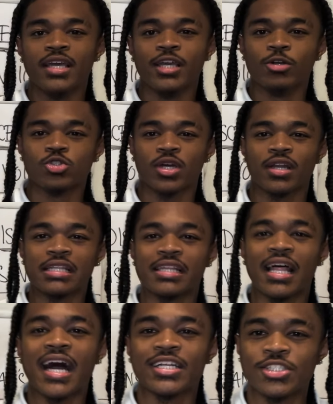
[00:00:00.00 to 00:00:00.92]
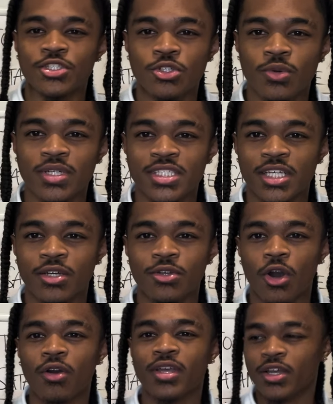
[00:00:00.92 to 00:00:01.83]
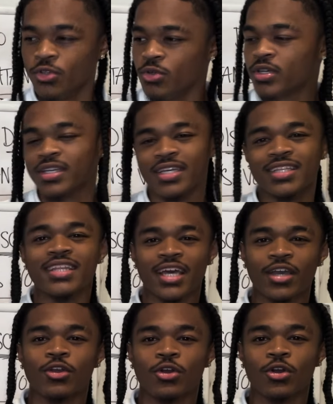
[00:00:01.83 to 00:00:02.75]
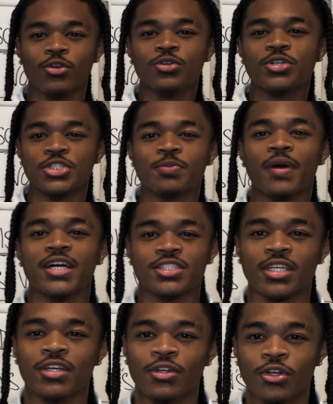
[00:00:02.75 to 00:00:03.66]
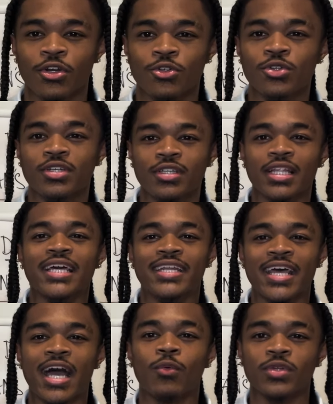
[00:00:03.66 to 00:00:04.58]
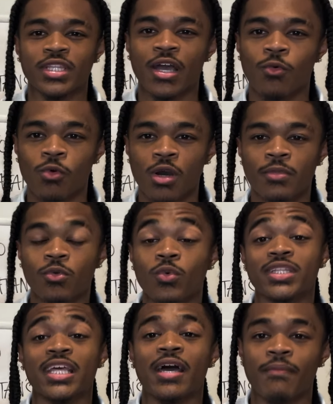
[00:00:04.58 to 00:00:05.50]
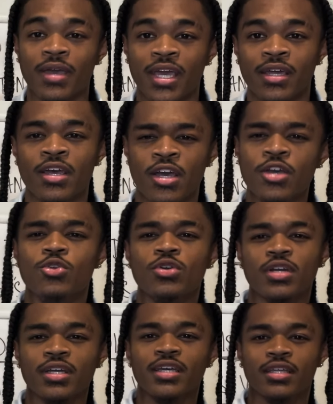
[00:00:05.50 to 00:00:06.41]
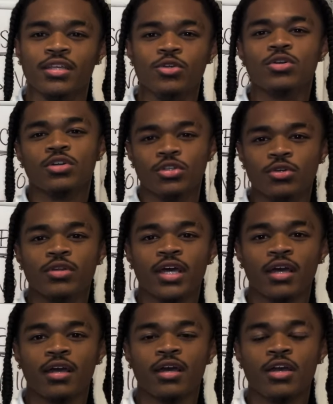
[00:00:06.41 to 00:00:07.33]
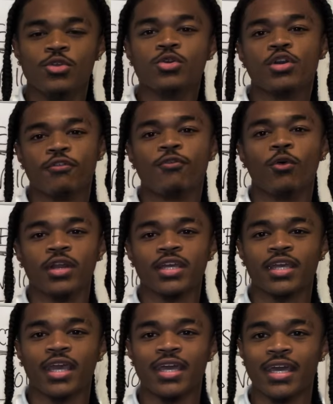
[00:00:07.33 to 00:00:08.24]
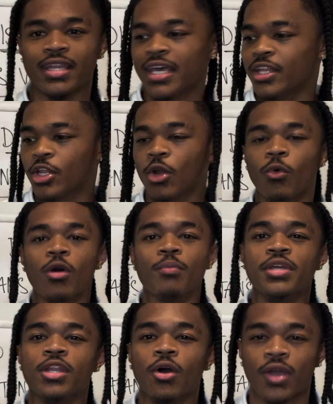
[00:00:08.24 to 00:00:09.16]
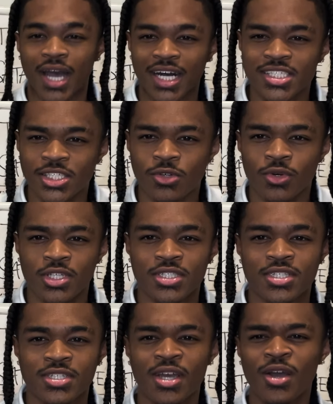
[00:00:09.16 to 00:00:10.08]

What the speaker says: He'll try to lie to you and tell you, "Oh yeah, you can get that girl, you could smash that girl, you could lay down with that woman, with that man, you could get it, you could do that, you could fornicate and there won't be no consequences."